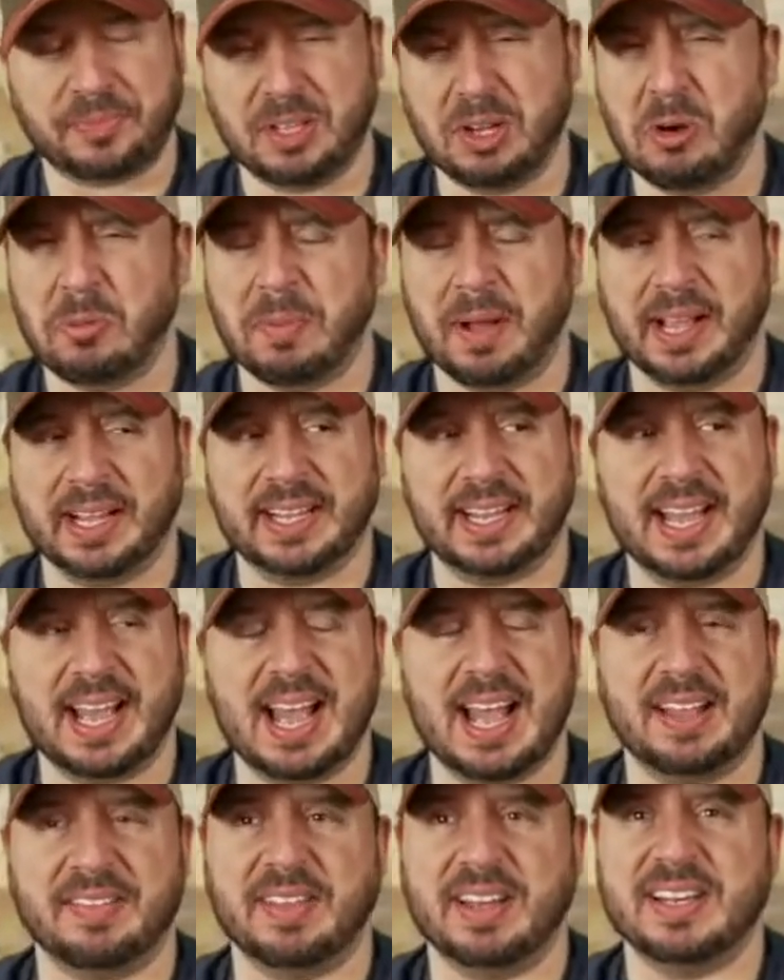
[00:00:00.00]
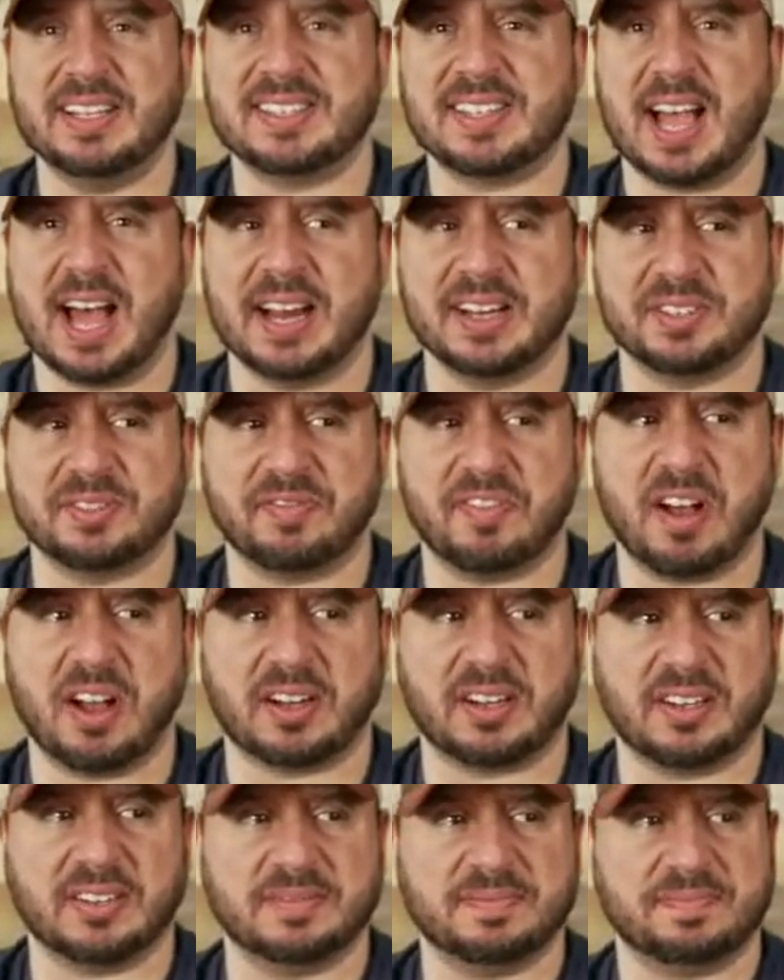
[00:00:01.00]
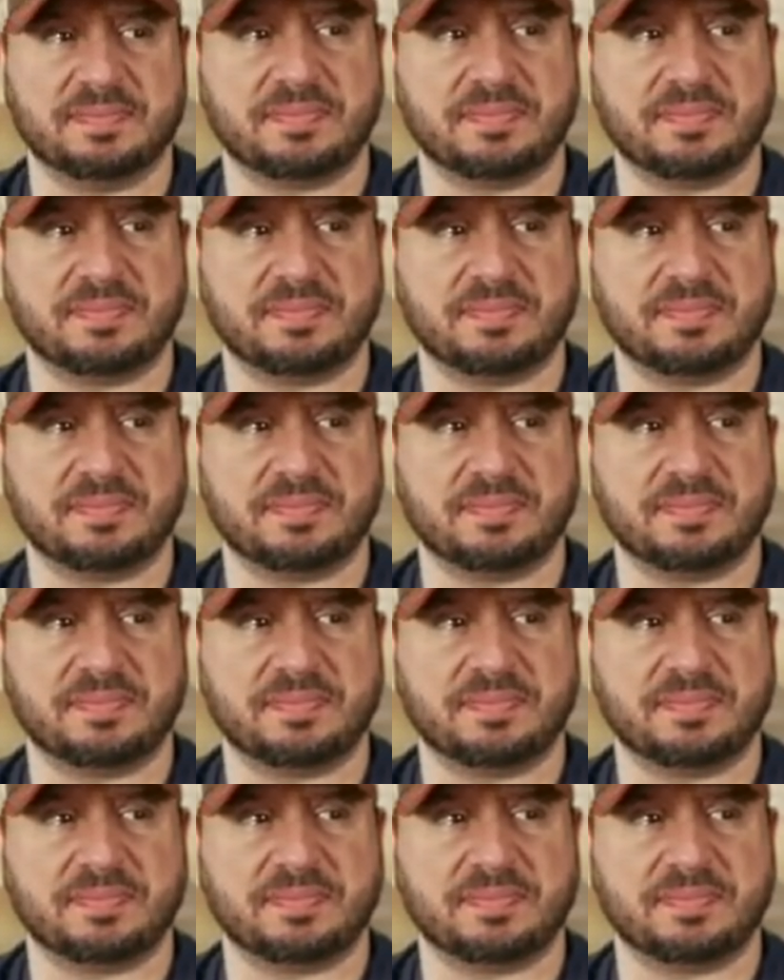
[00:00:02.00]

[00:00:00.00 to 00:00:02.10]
Oh my god, that is hot as fuck.